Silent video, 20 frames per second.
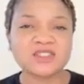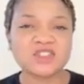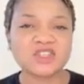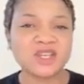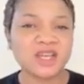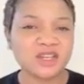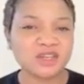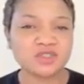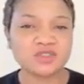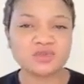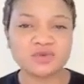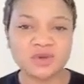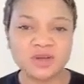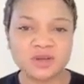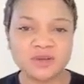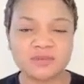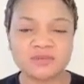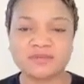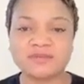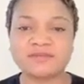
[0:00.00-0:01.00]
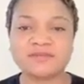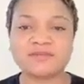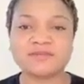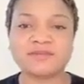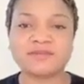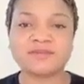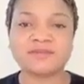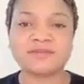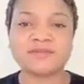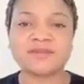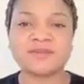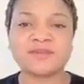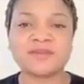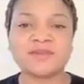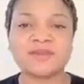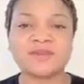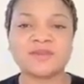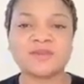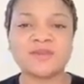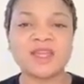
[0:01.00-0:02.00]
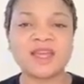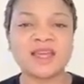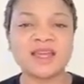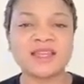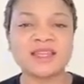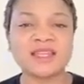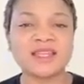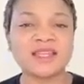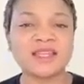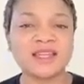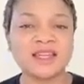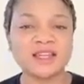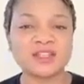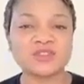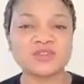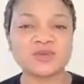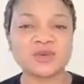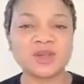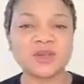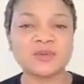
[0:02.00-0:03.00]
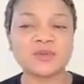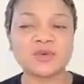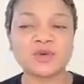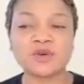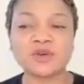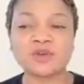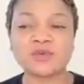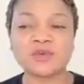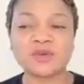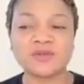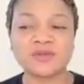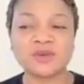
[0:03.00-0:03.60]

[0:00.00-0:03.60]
She had a dream. And in her dream, God